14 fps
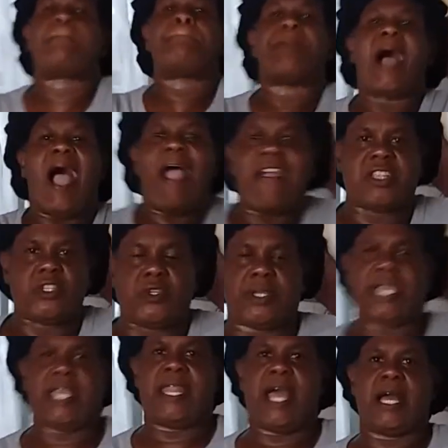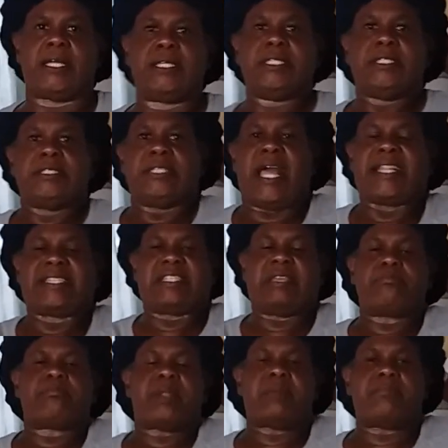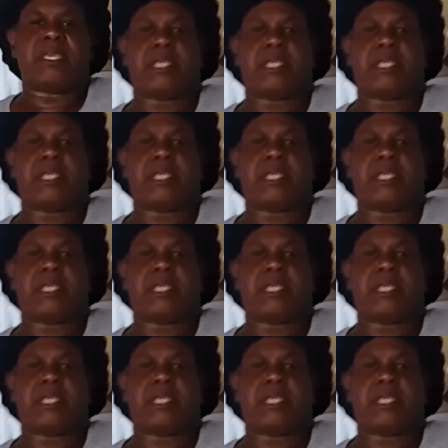We par together. That simply